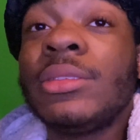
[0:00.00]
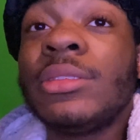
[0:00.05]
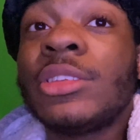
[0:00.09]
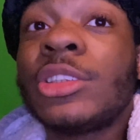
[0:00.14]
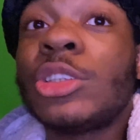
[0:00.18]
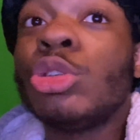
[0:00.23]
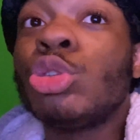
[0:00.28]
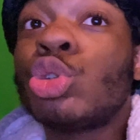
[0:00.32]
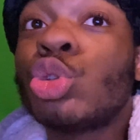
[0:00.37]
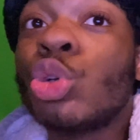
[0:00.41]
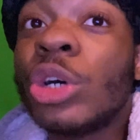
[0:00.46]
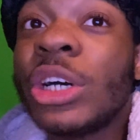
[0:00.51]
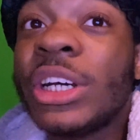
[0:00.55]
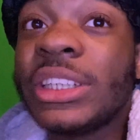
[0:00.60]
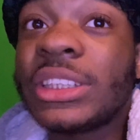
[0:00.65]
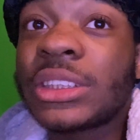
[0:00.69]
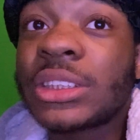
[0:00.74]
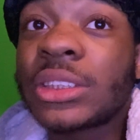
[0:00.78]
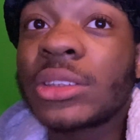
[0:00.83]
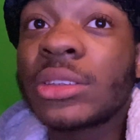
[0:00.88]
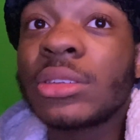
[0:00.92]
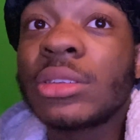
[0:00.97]
to
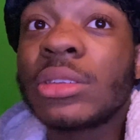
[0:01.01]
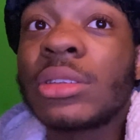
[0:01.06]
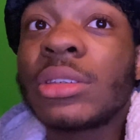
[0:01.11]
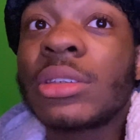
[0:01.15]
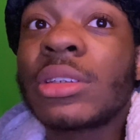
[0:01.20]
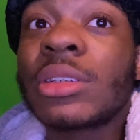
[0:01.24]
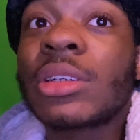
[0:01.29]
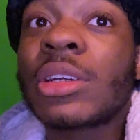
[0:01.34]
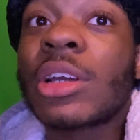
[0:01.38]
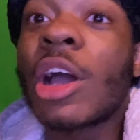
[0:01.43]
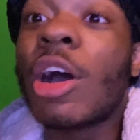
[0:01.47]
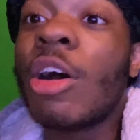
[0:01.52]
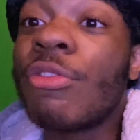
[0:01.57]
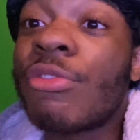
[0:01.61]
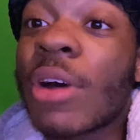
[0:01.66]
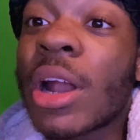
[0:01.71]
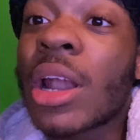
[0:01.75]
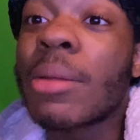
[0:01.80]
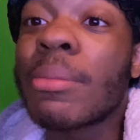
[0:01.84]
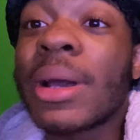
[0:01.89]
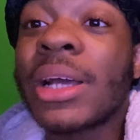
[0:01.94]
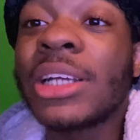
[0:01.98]
Twitch. Go
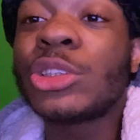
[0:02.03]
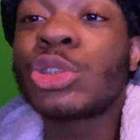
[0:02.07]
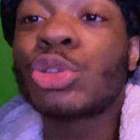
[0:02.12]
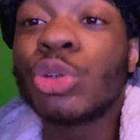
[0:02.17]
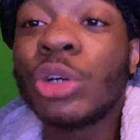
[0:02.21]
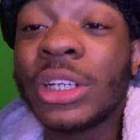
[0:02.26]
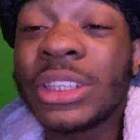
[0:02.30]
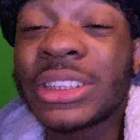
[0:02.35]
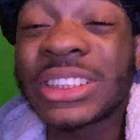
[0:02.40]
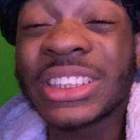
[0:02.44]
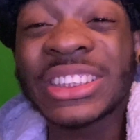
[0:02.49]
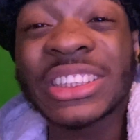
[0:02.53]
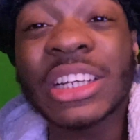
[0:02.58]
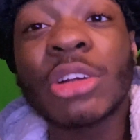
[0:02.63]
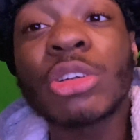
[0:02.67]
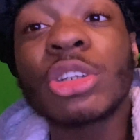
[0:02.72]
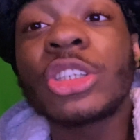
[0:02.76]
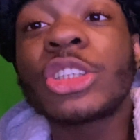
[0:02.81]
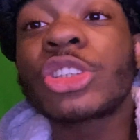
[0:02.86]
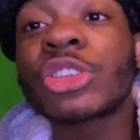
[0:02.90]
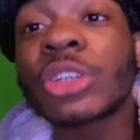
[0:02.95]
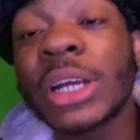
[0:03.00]
follow my Twitch. It's on
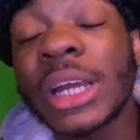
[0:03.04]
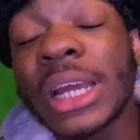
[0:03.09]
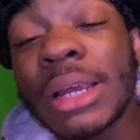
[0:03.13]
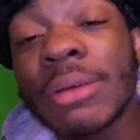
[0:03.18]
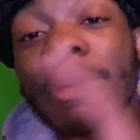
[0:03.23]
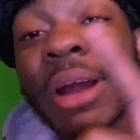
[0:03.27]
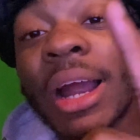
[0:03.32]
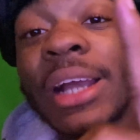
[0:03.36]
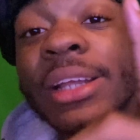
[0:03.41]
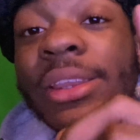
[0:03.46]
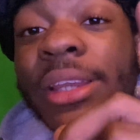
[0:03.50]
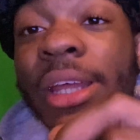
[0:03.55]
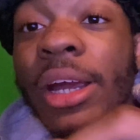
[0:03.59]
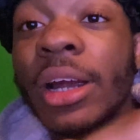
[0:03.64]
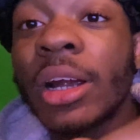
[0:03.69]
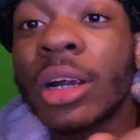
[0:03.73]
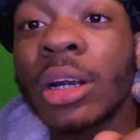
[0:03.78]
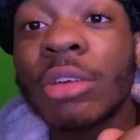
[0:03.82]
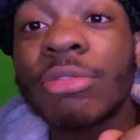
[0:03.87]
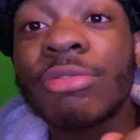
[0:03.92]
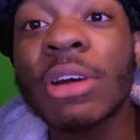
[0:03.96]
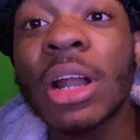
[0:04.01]
the screen right
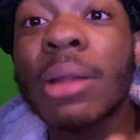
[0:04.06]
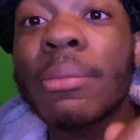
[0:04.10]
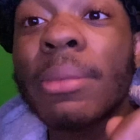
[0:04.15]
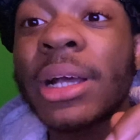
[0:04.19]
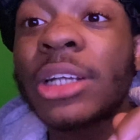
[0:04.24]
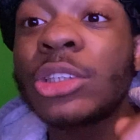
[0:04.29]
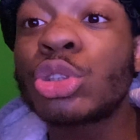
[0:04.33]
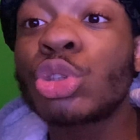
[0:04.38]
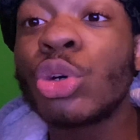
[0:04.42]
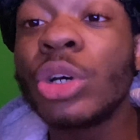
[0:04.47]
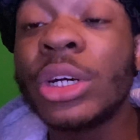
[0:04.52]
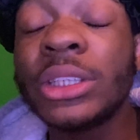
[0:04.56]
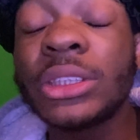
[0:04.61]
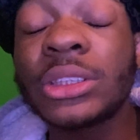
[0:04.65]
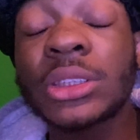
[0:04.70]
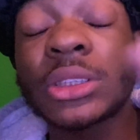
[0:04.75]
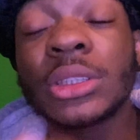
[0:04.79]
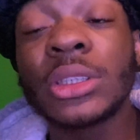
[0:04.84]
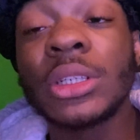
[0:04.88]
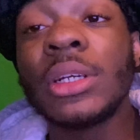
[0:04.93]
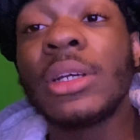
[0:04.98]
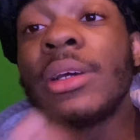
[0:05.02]
there. Follow my Twitch.